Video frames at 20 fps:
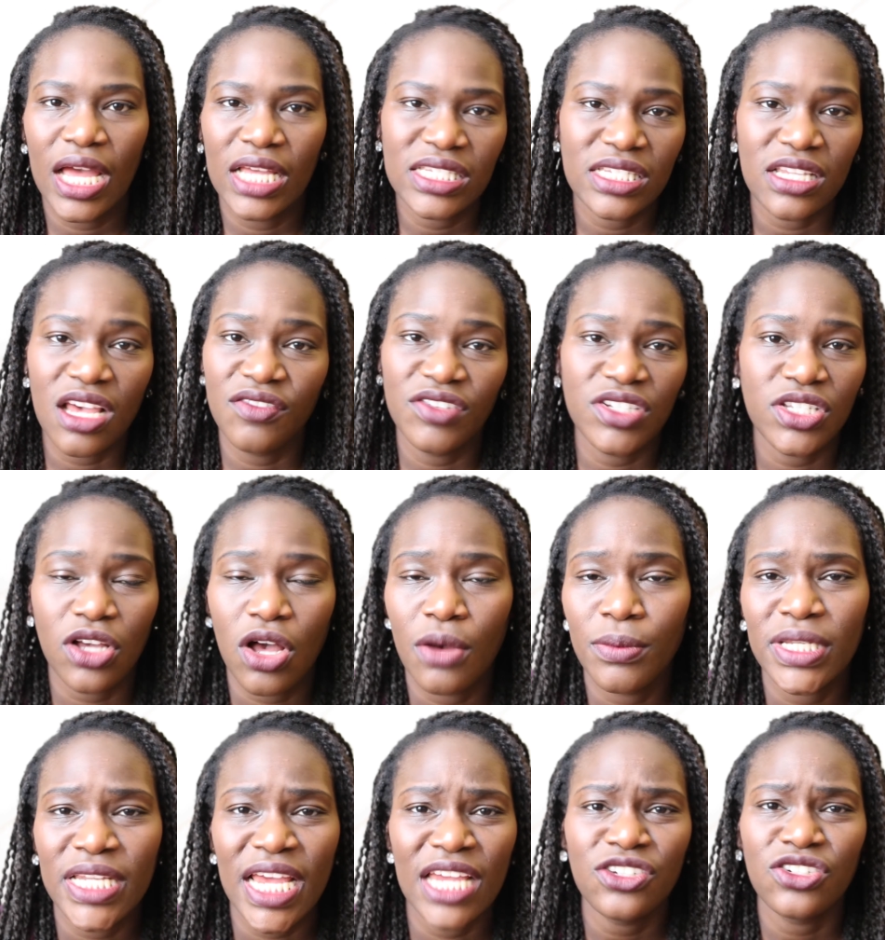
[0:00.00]
serviced
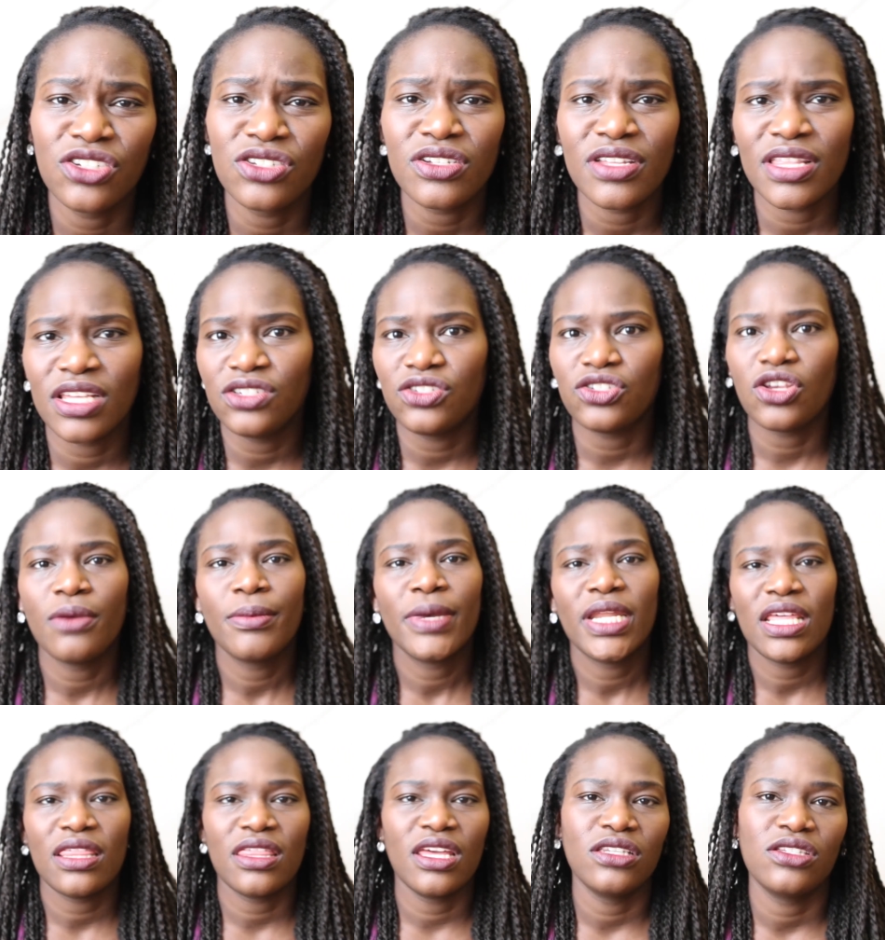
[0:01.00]
accommodation. So there's so
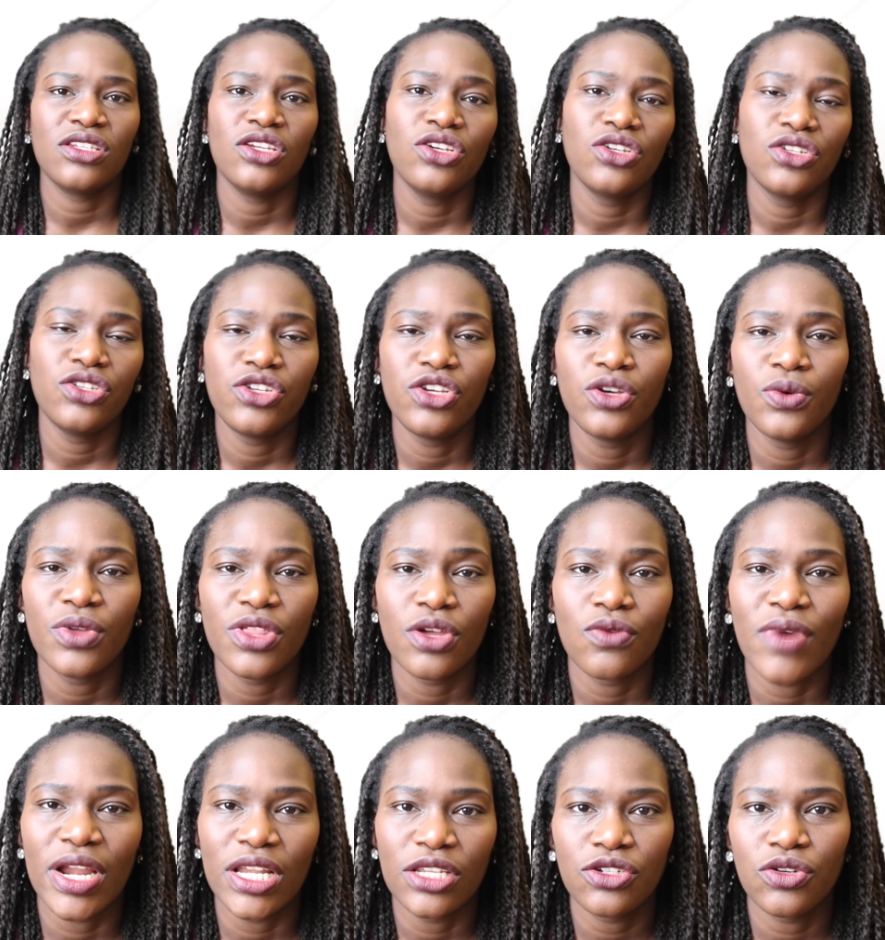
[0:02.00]
many things that you can do with a
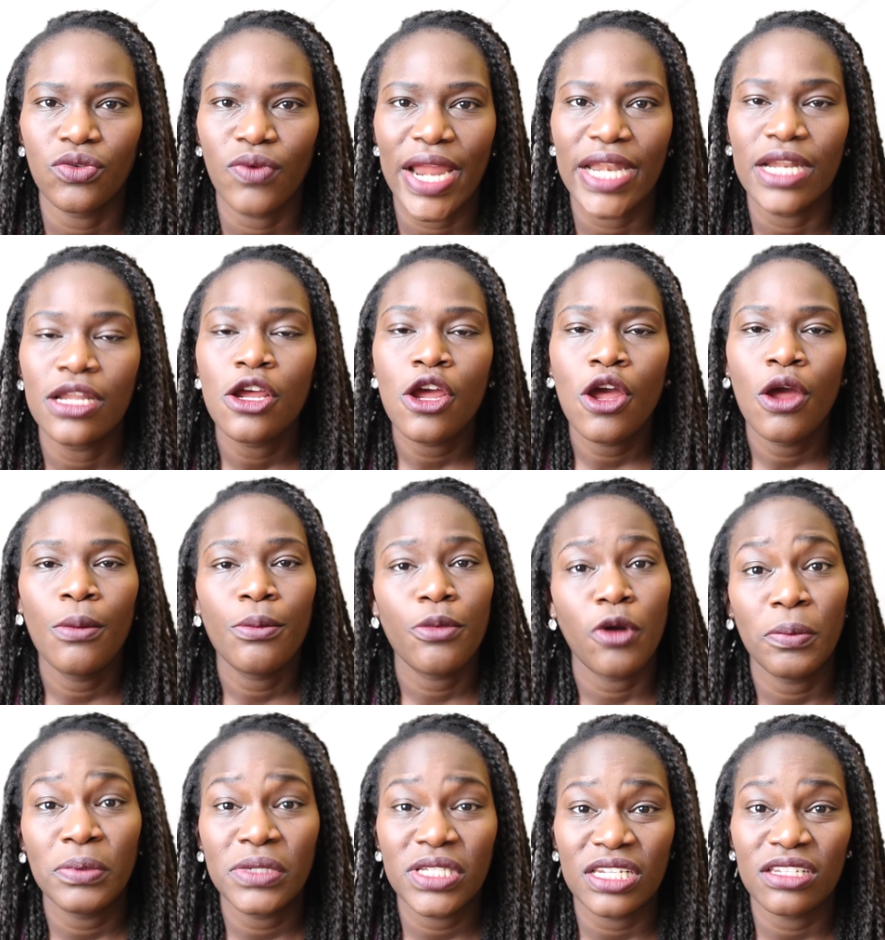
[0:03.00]
rent-to-rent
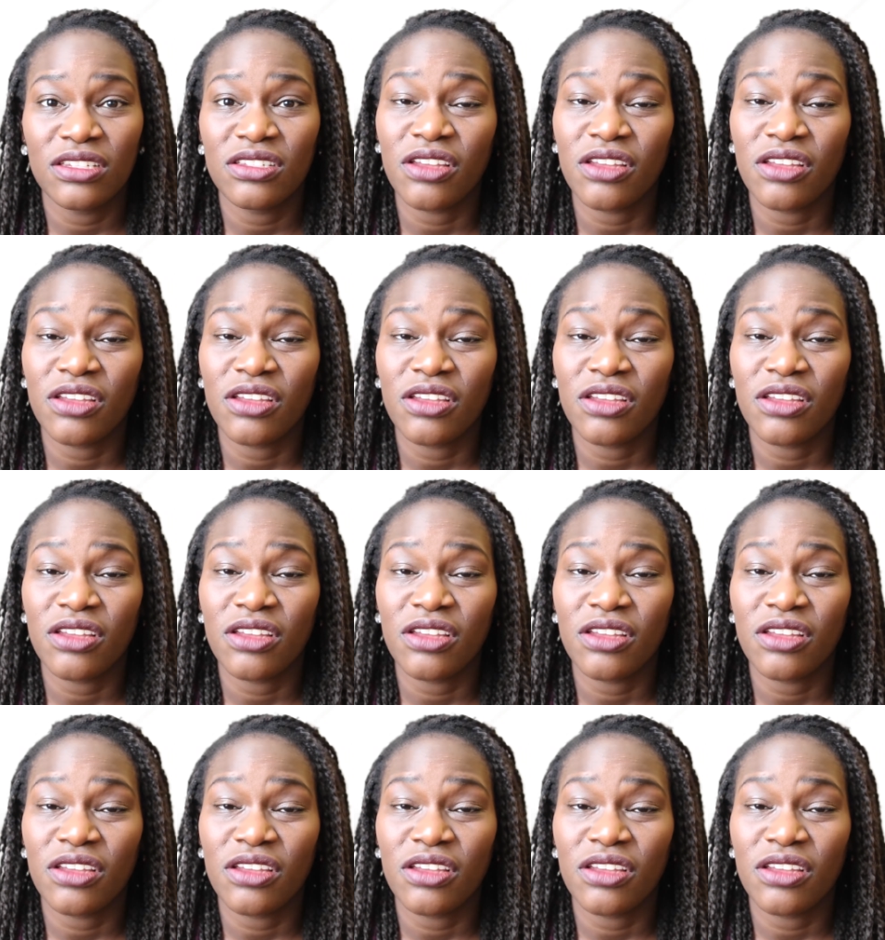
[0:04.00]
property.